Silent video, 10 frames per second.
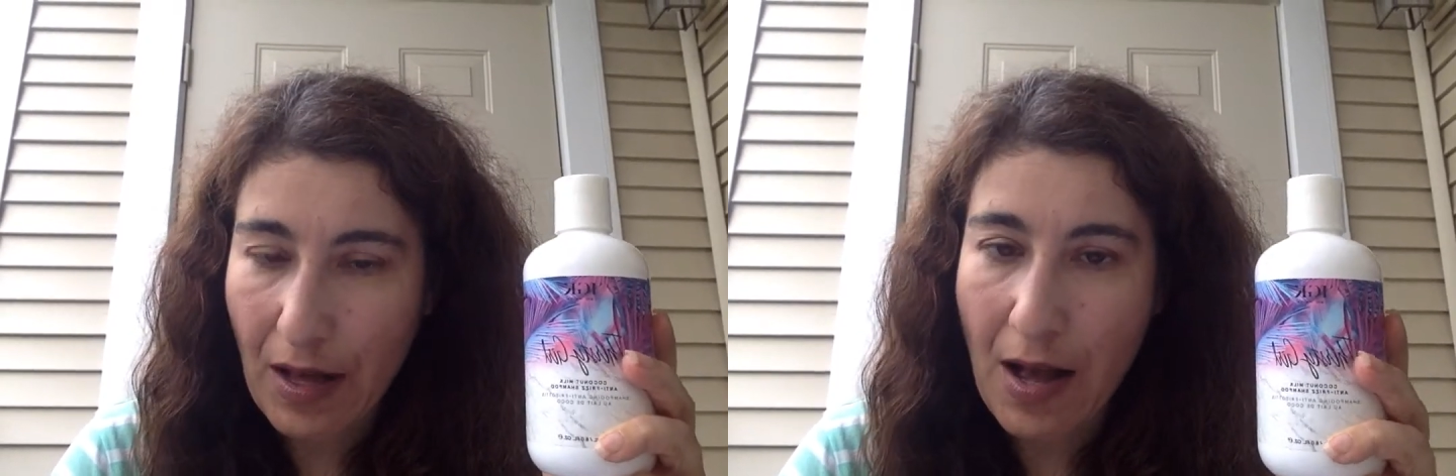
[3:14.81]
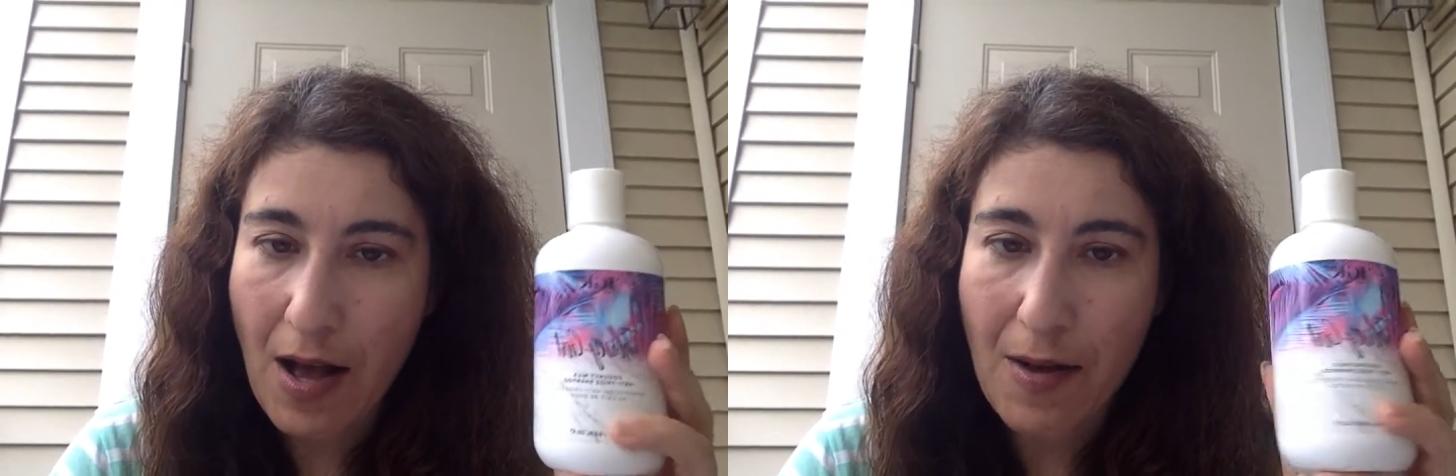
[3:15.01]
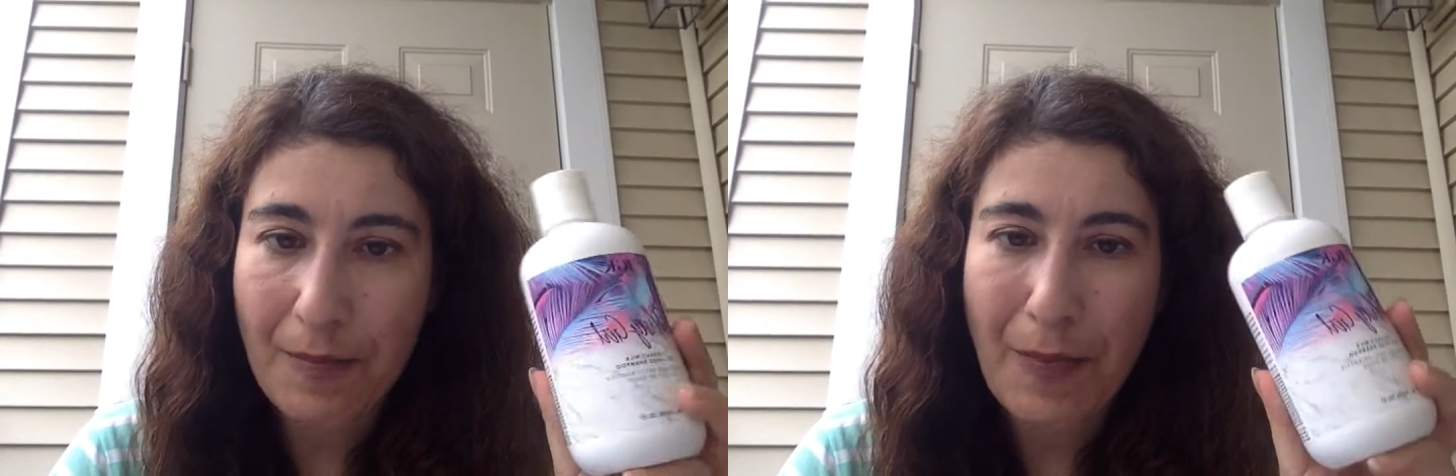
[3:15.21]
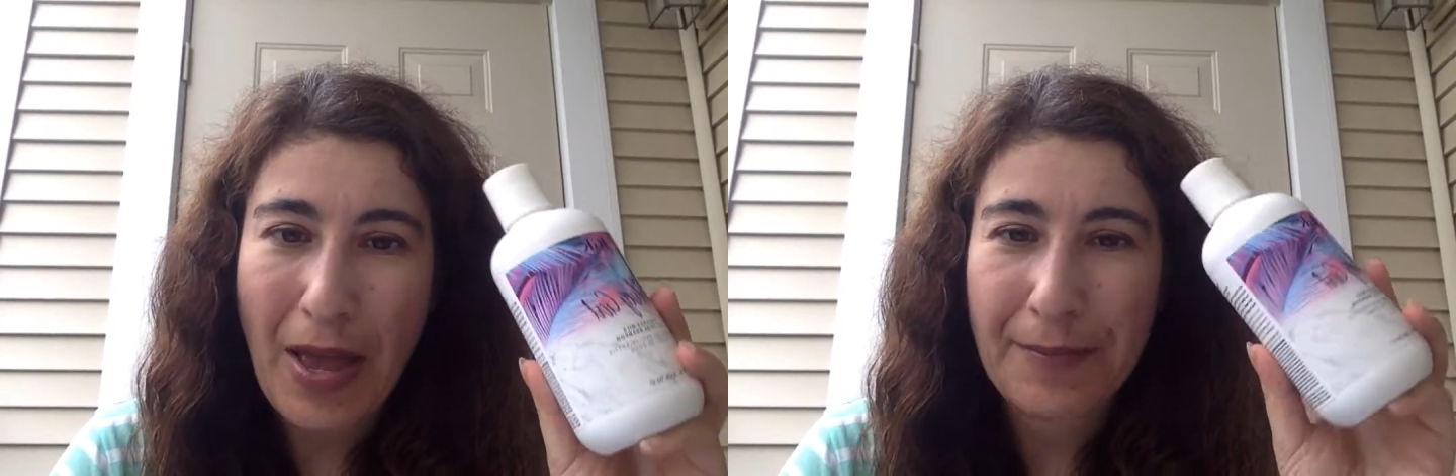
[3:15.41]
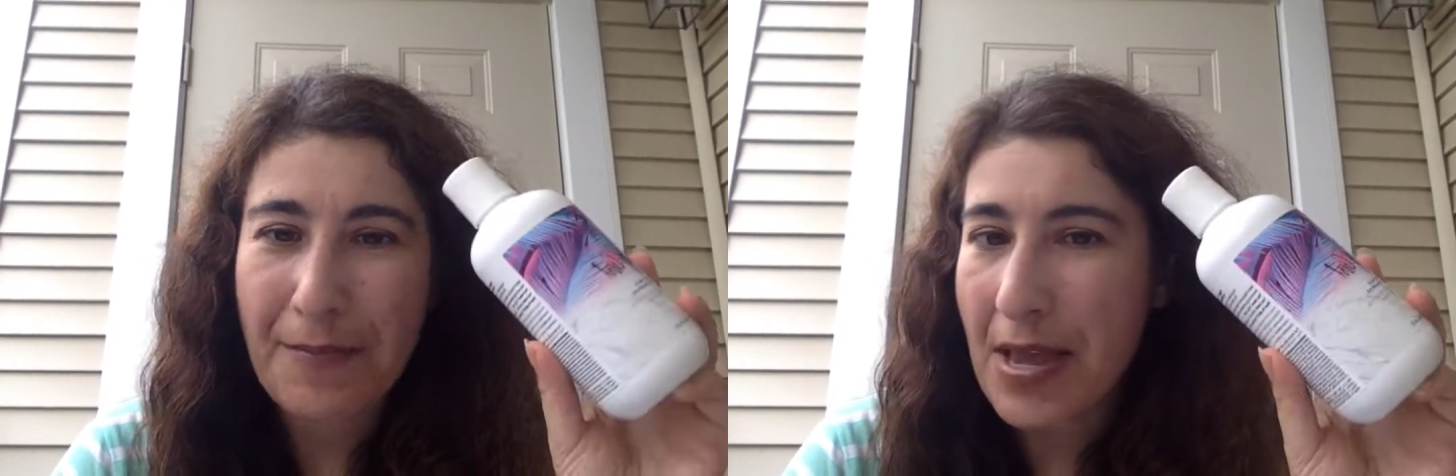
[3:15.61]
um,
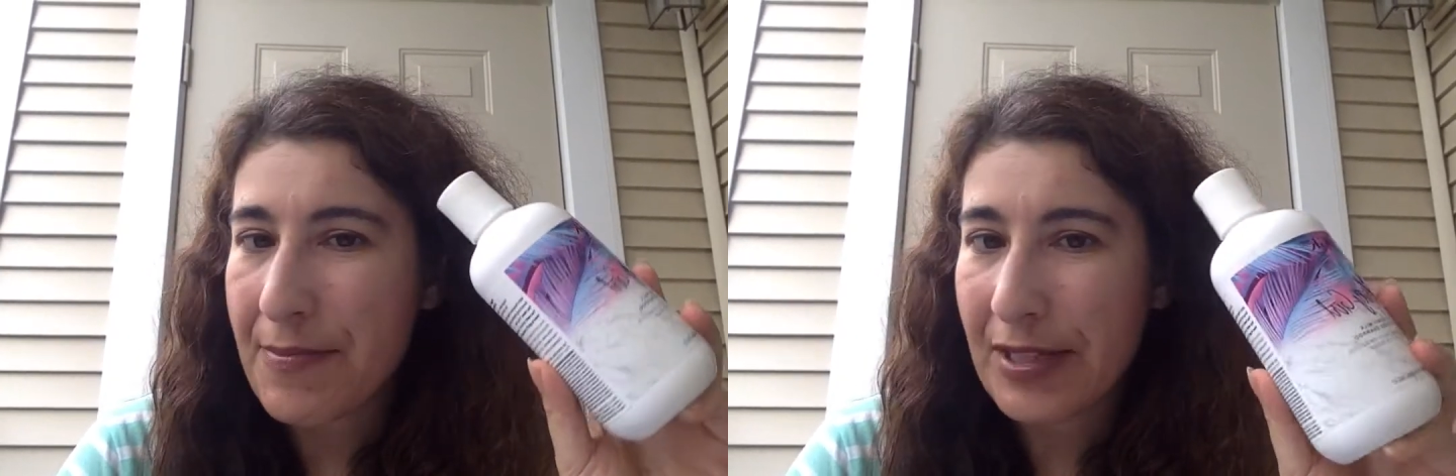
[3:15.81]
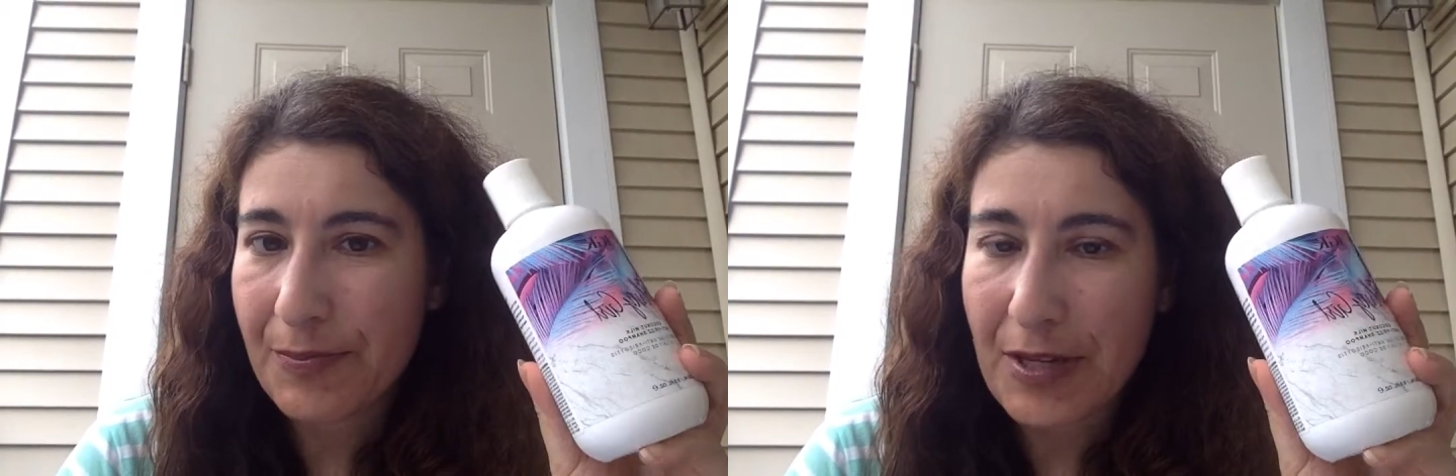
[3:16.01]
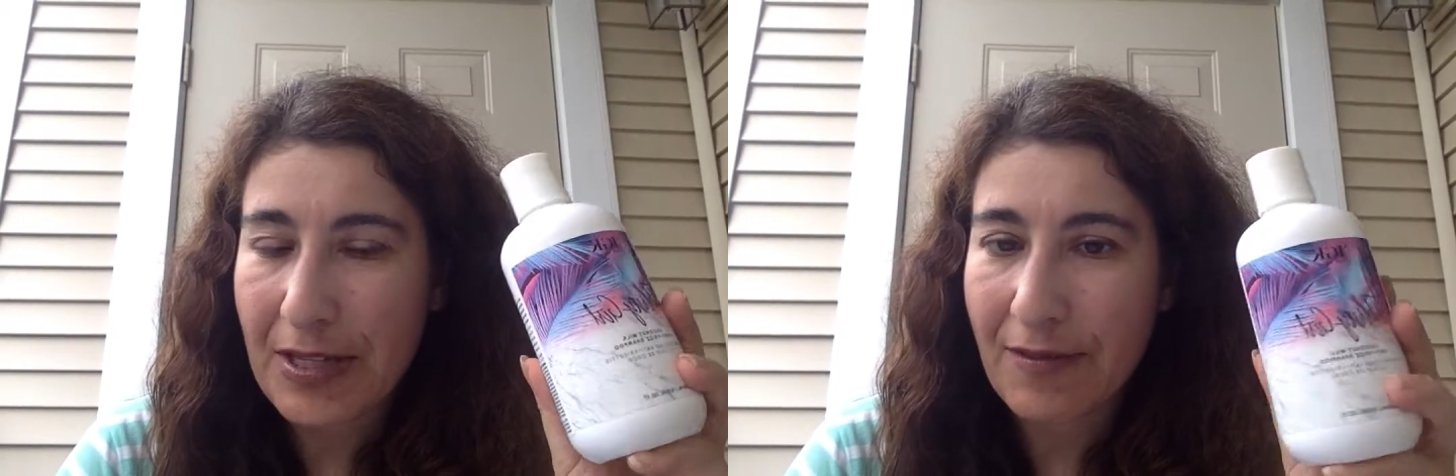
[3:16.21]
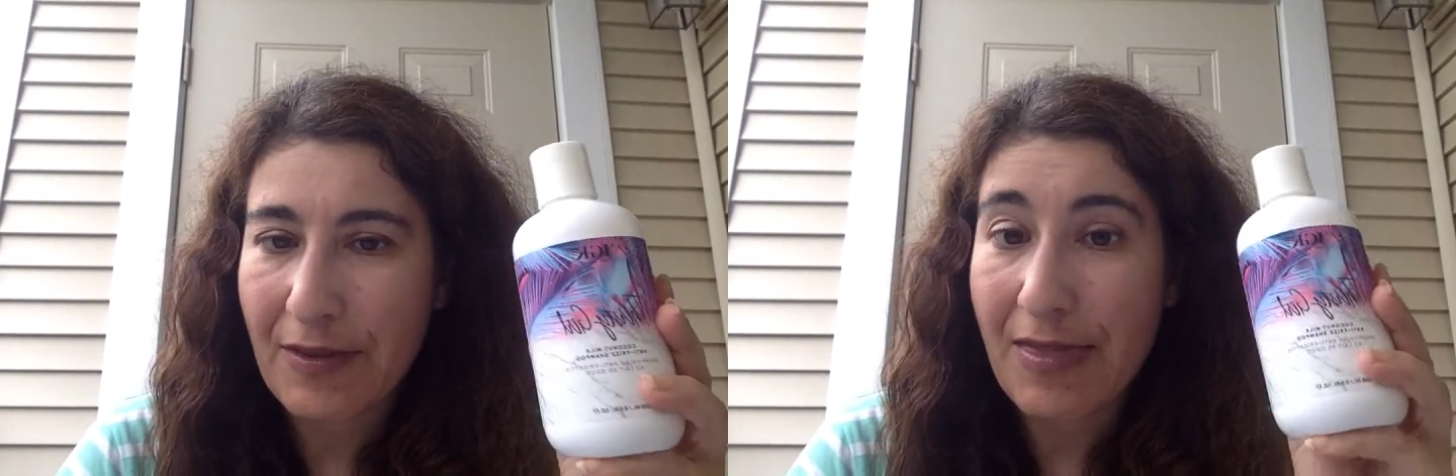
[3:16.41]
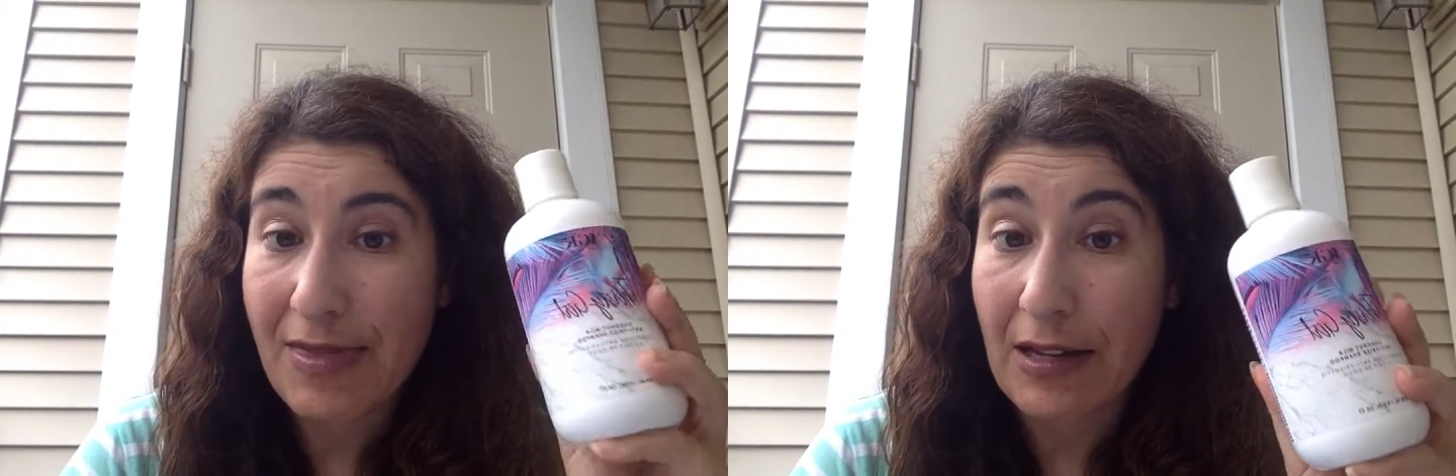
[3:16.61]
and maybe it's because of
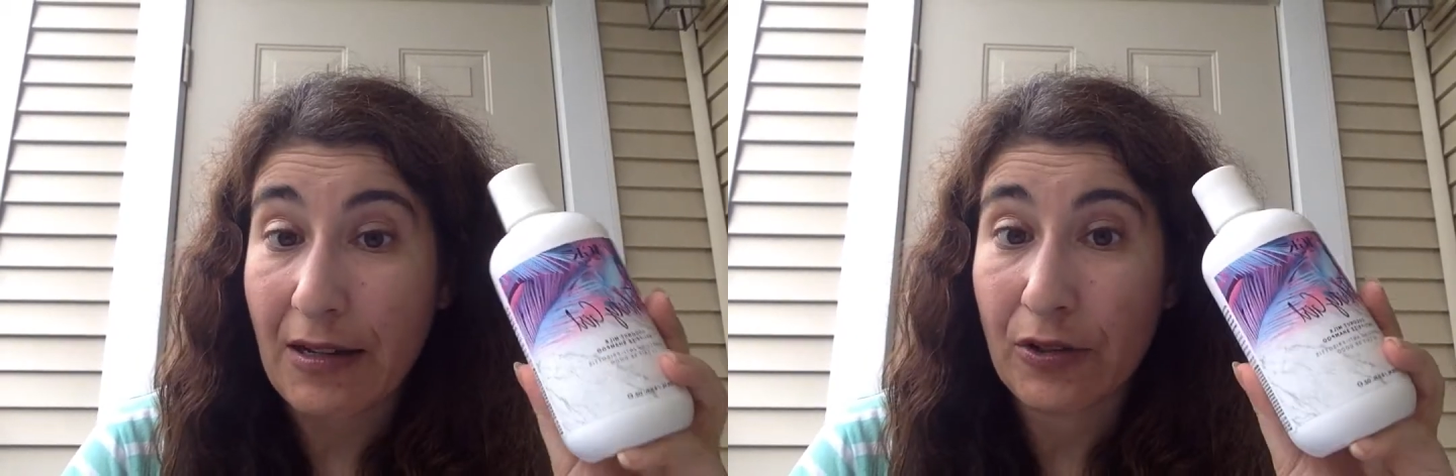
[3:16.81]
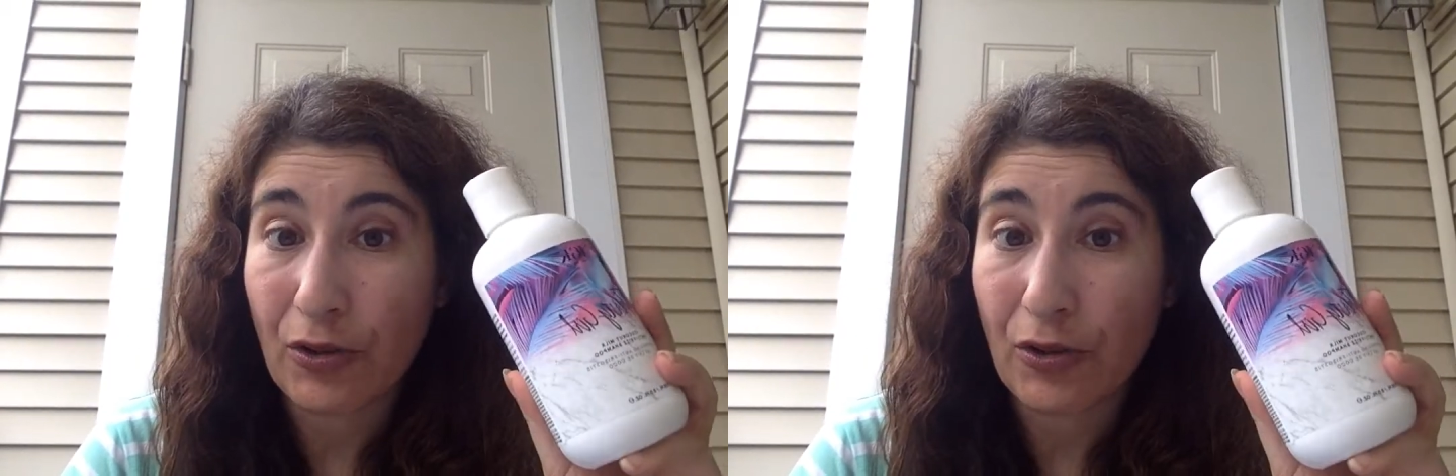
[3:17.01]
the thick,